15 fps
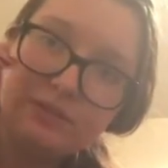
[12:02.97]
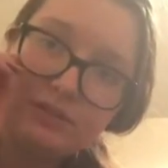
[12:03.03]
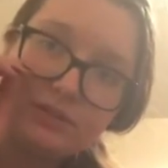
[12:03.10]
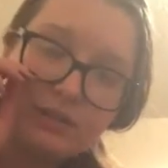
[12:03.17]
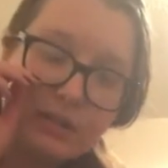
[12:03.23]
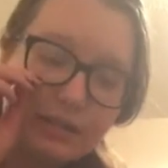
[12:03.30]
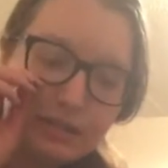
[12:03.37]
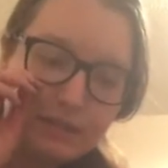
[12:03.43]
is
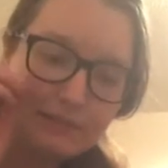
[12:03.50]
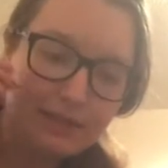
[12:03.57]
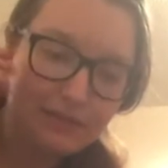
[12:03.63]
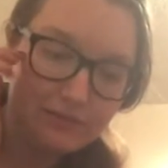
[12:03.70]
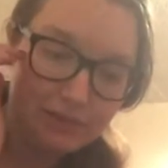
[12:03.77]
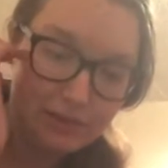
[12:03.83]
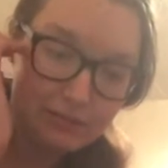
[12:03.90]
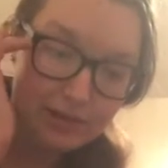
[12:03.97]
trying to tell me I have
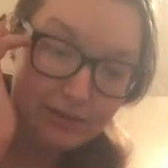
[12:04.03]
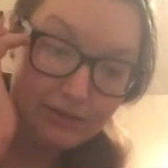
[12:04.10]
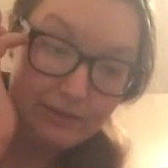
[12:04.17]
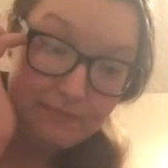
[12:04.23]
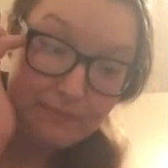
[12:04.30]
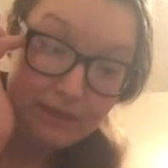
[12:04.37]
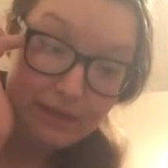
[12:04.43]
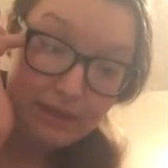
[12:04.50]
a low battery,
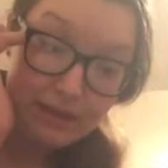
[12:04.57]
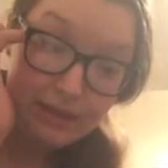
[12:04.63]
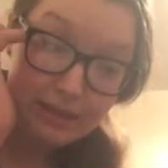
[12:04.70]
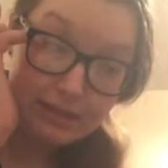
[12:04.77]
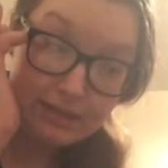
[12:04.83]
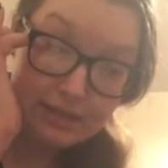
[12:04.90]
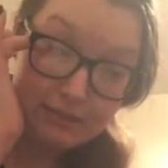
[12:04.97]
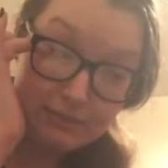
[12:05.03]

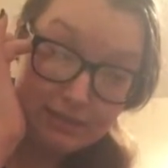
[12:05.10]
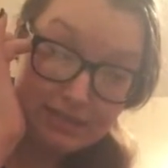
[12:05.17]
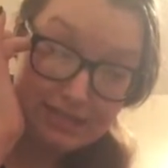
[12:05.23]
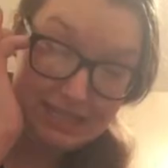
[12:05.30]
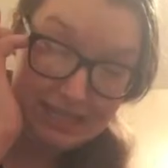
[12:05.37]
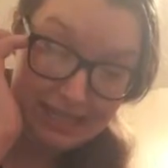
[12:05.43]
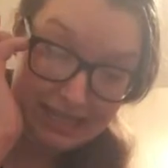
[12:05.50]
10%.